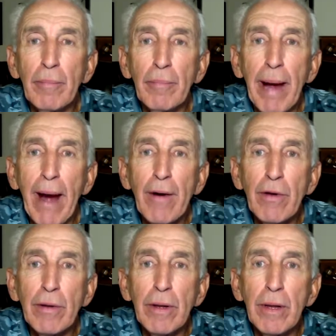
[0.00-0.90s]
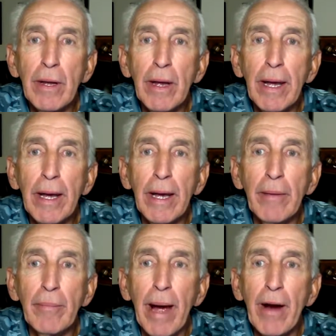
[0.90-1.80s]
Barry
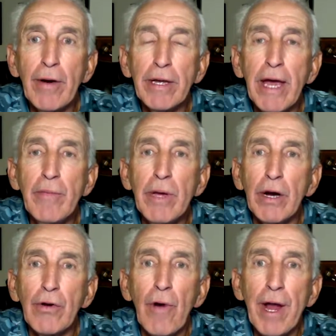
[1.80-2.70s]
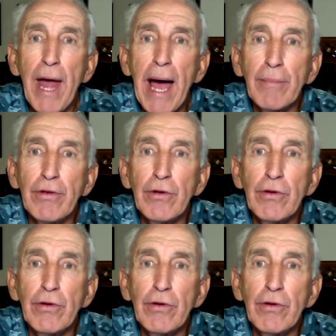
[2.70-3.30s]
Barry gave me a great app too.